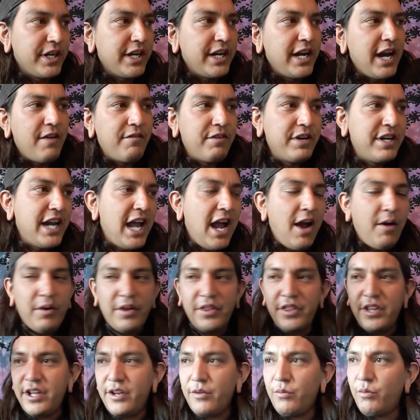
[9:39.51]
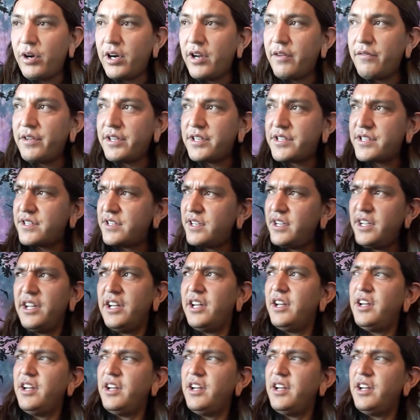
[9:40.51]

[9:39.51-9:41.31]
And every now and then, one of its